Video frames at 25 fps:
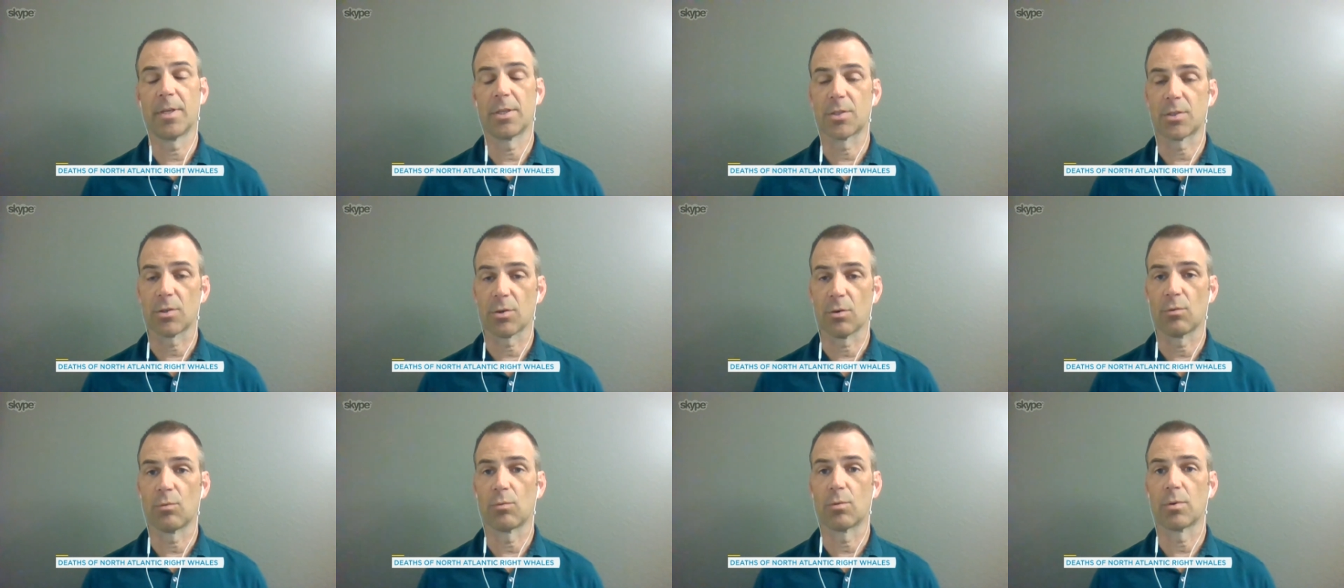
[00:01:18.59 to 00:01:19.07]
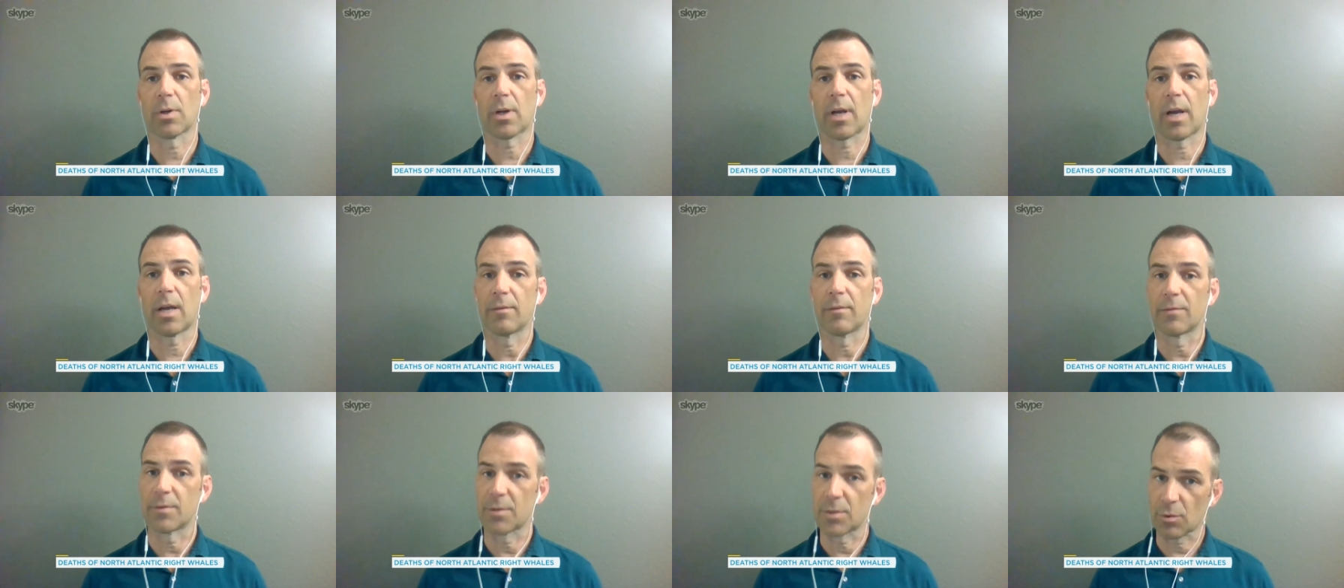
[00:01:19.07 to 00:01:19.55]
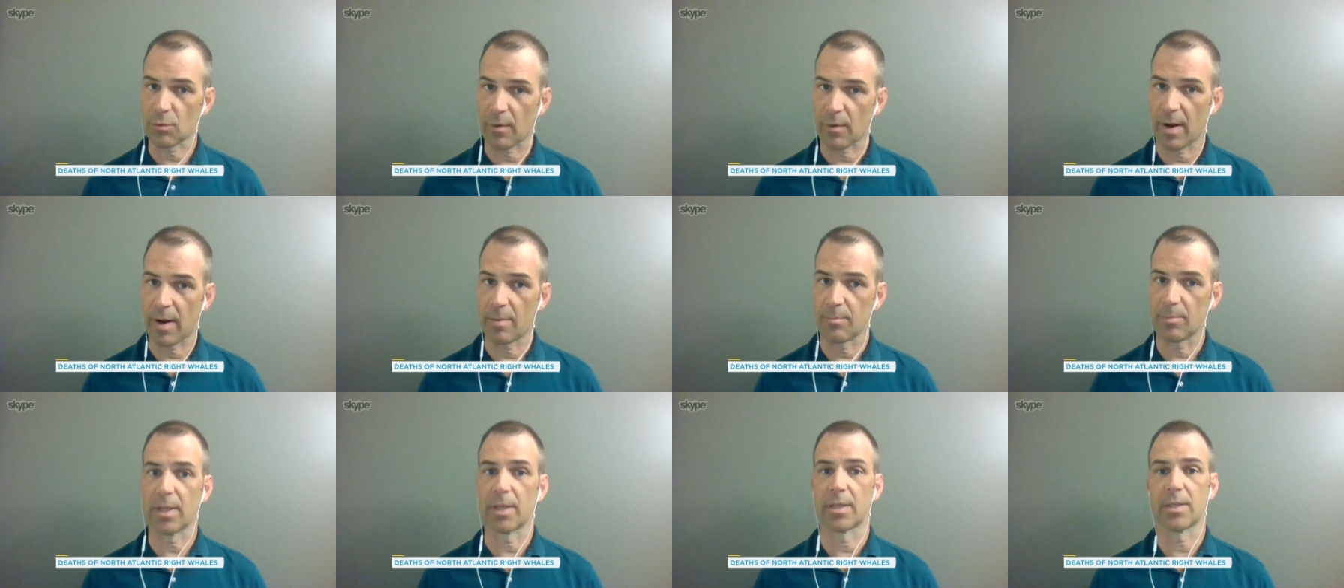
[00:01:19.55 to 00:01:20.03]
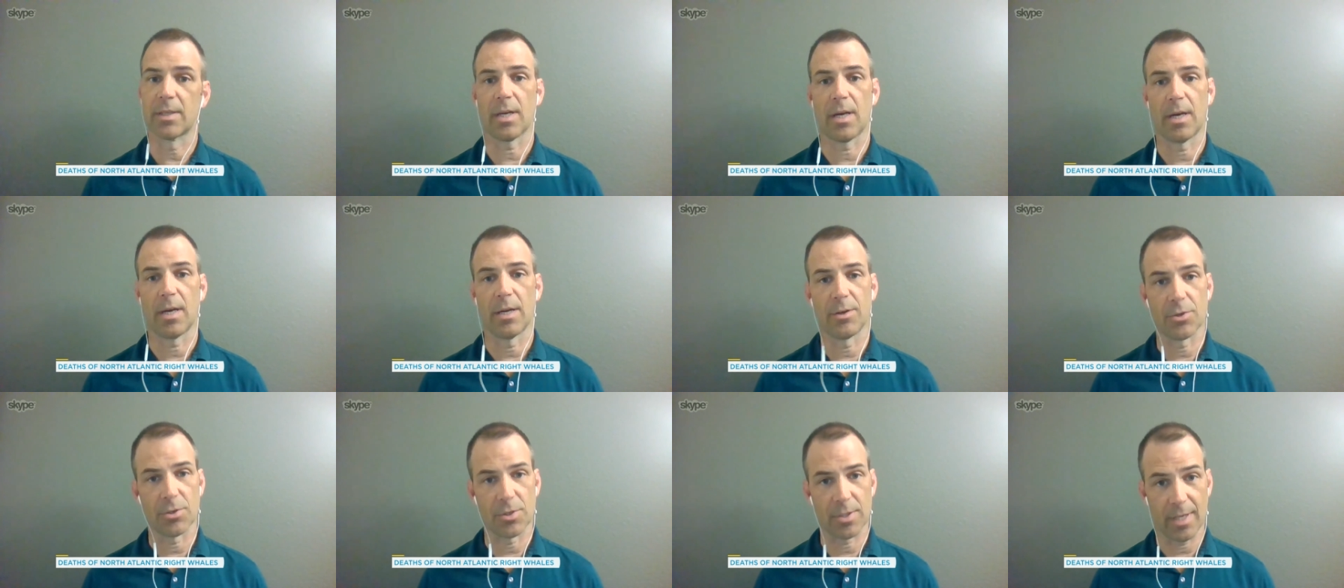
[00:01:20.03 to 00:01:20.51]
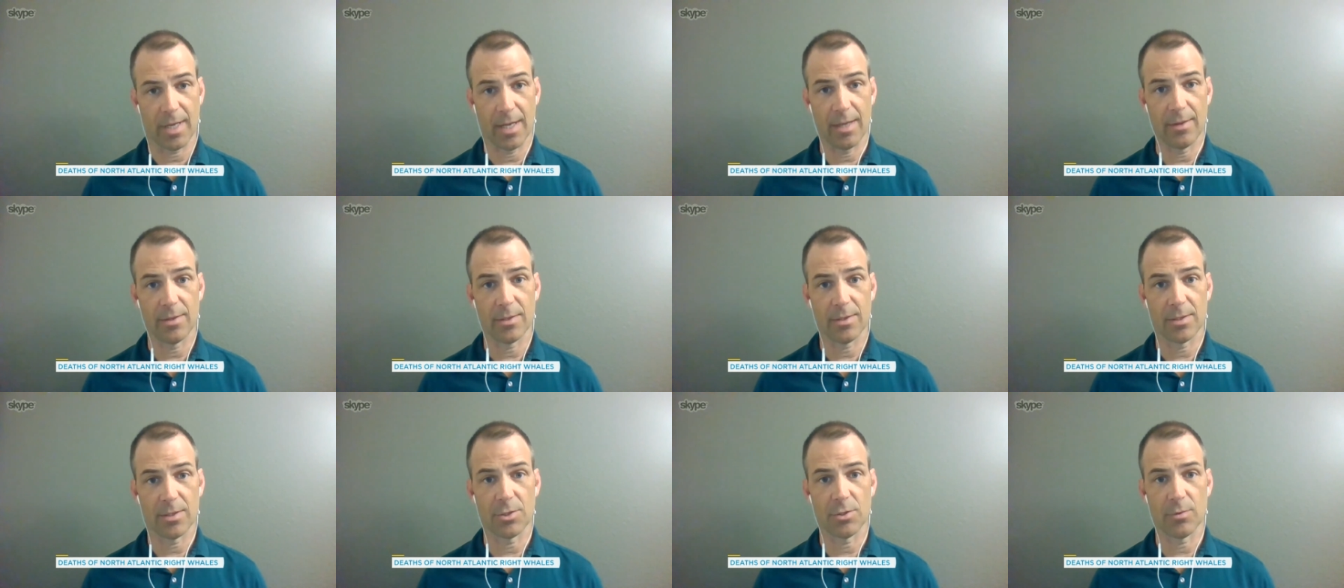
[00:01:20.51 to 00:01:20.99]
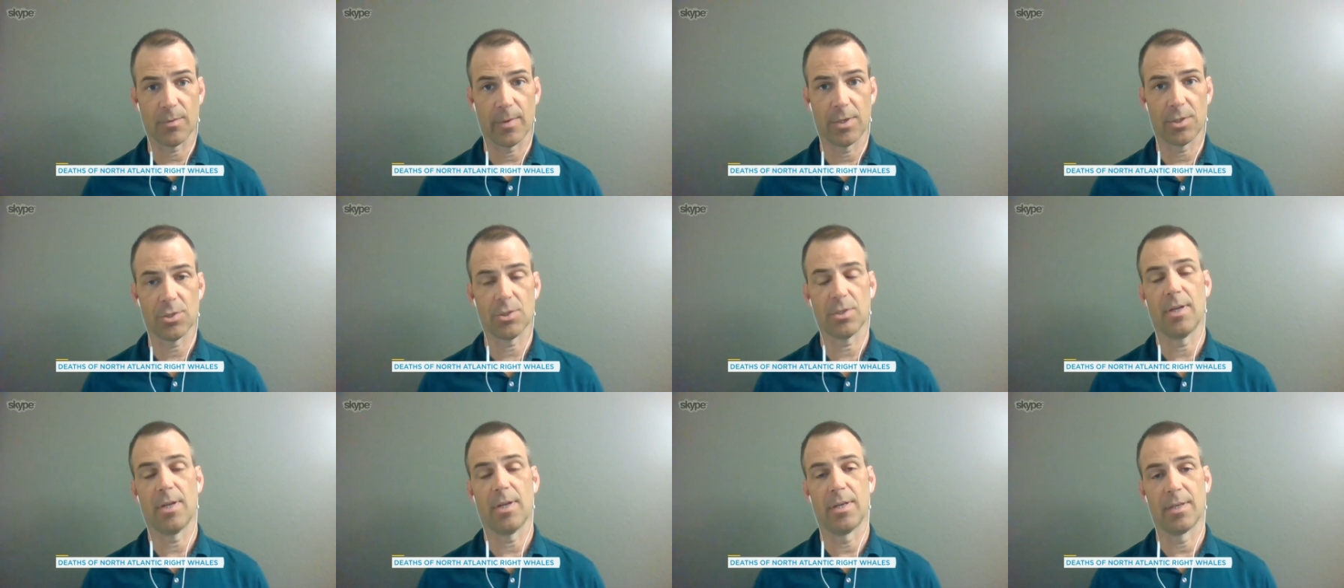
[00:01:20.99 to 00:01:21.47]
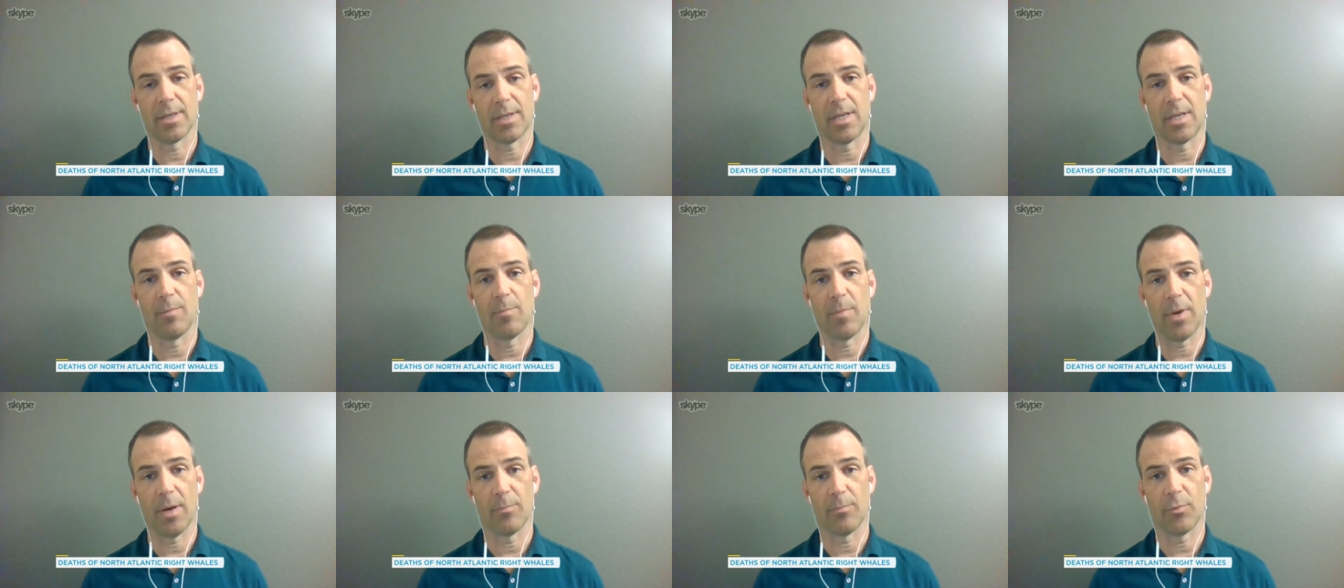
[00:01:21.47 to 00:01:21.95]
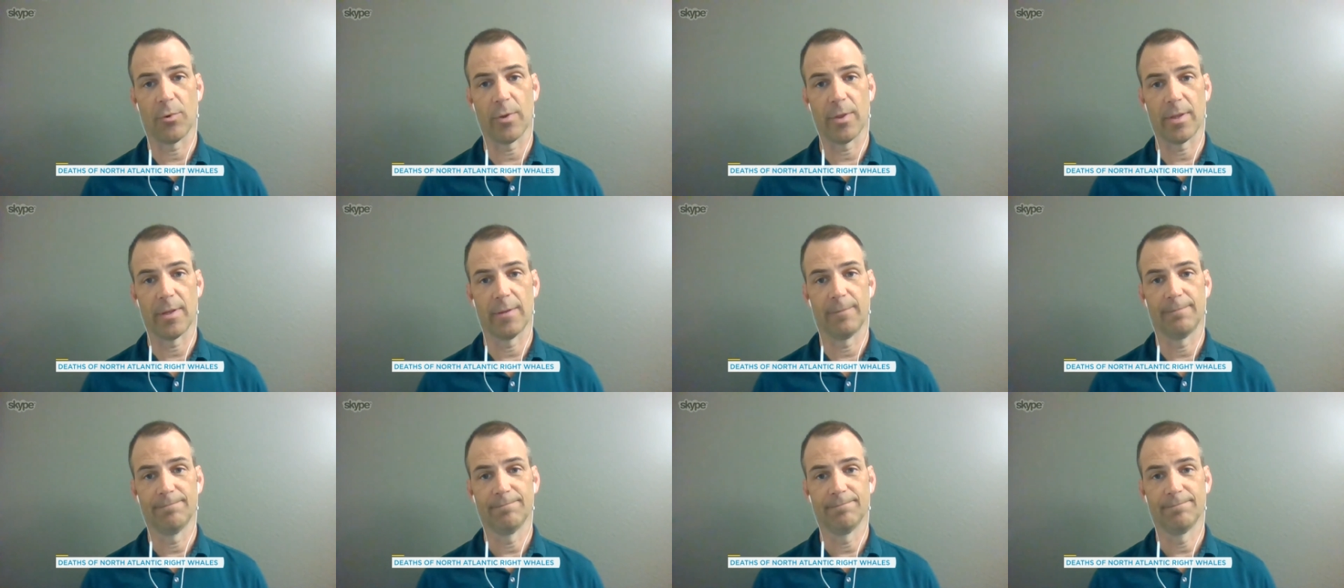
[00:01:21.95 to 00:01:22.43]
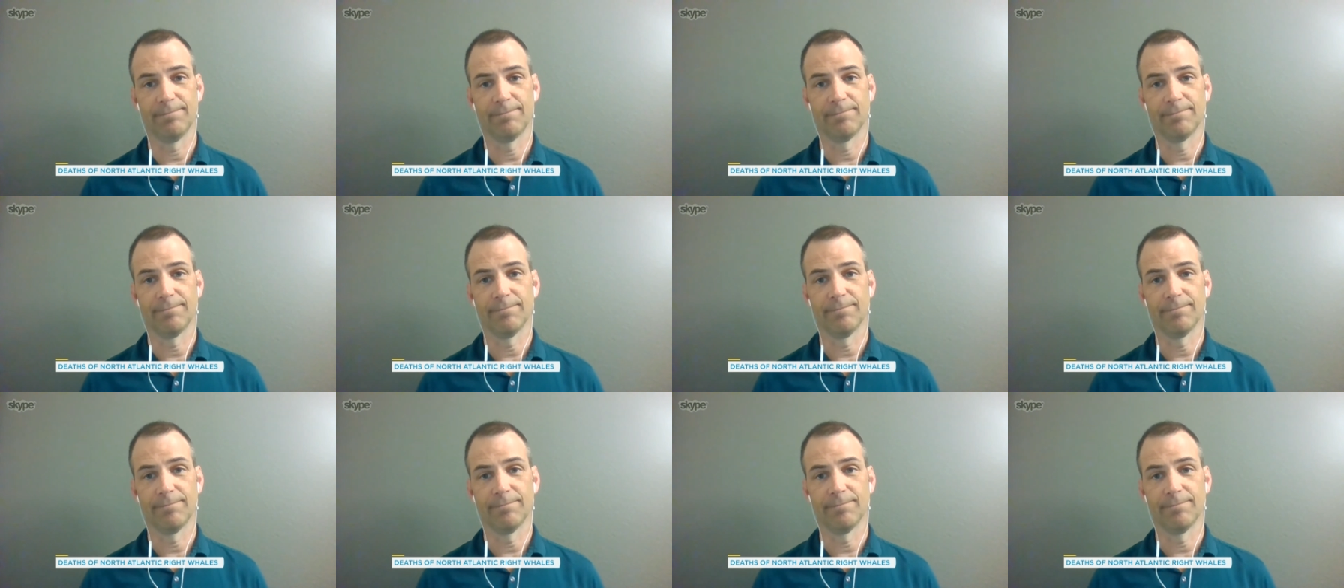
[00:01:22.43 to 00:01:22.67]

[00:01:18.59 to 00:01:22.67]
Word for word: and so we're kind of scrambling to understand the situation and to keep up with it.